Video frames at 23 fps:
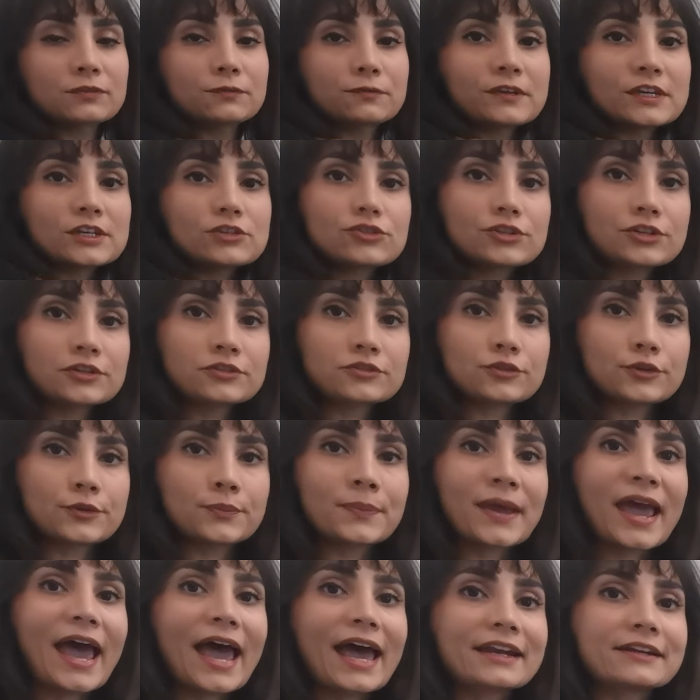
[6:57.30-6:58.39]
features or
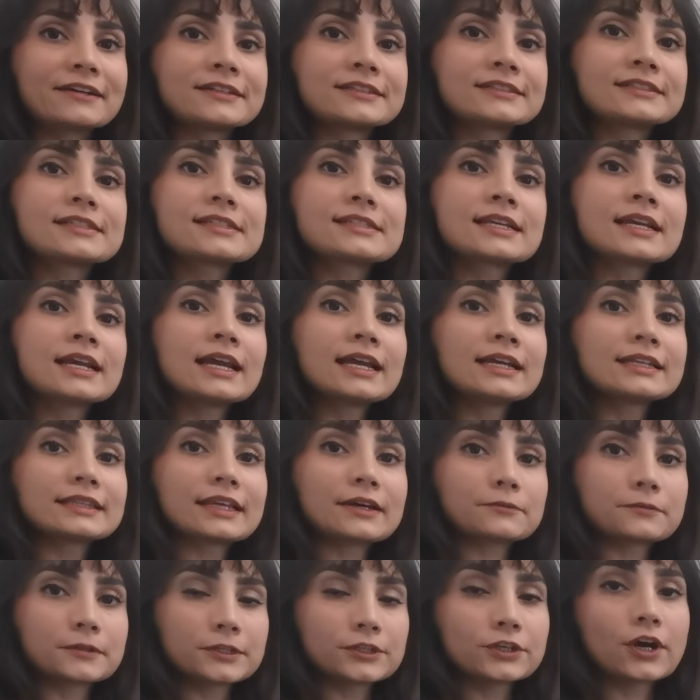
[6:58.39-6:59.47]
patterns
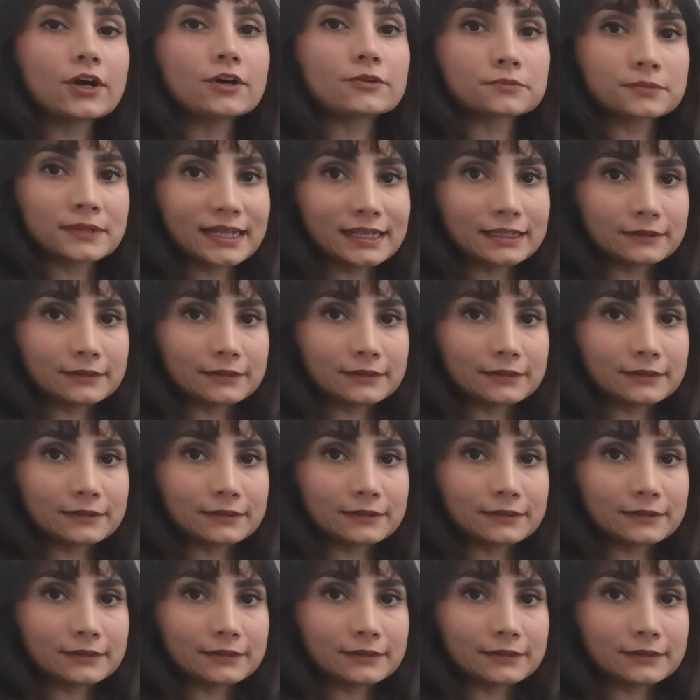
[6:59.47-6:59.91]
that were not